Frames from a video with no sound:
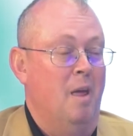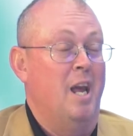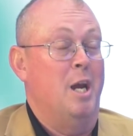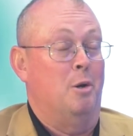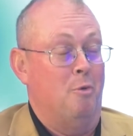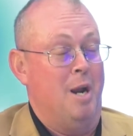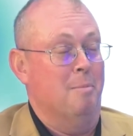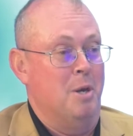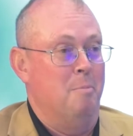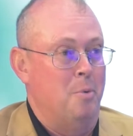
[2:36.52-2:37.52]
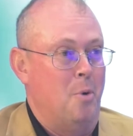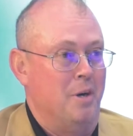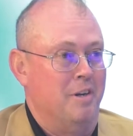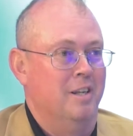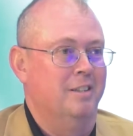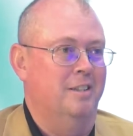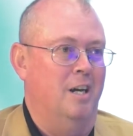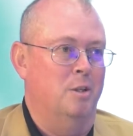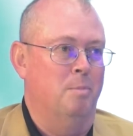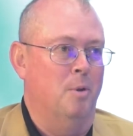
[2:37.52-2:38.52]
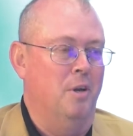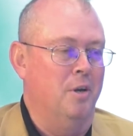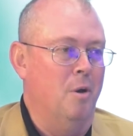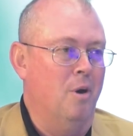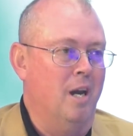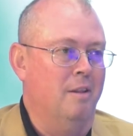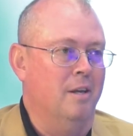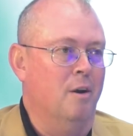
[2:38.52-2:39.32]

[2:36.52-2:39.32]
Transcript: incredibly important to us, both at NOAA and the Air